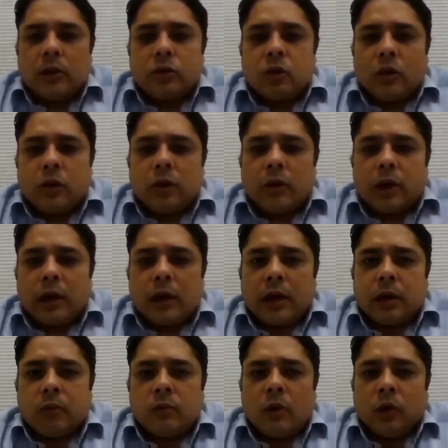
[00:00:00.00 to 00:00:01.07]
So
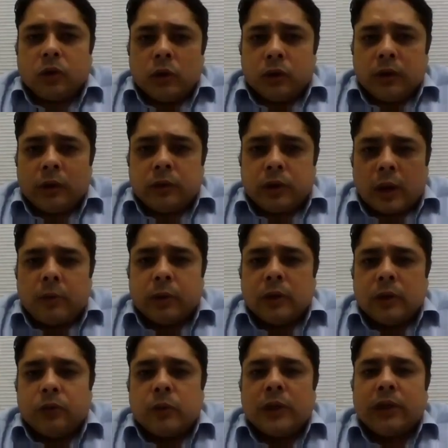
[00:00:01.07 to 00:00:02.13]
most of the
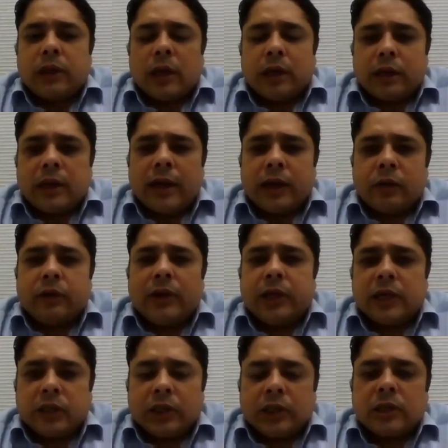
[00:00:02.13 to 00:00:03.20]
troubles with other kind of
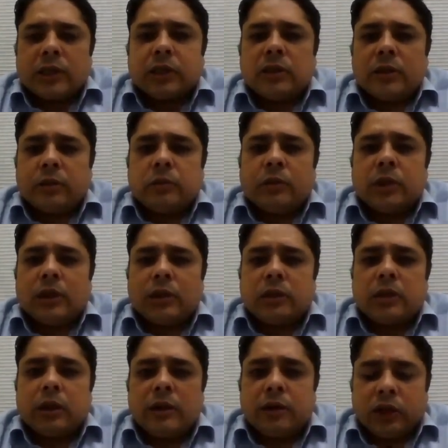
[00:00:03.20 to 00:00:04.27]
detection systems
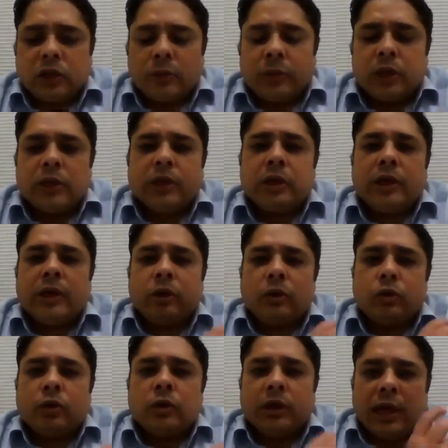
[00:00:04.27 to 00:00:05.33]
is reachability
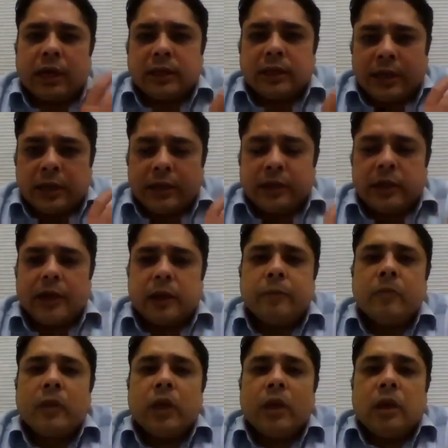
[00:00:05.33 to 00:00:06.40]
into the duct
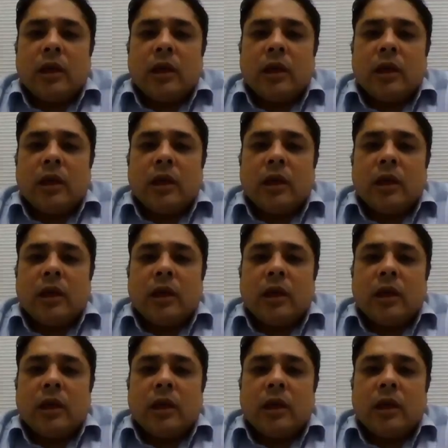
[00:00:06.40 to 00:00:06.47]
area,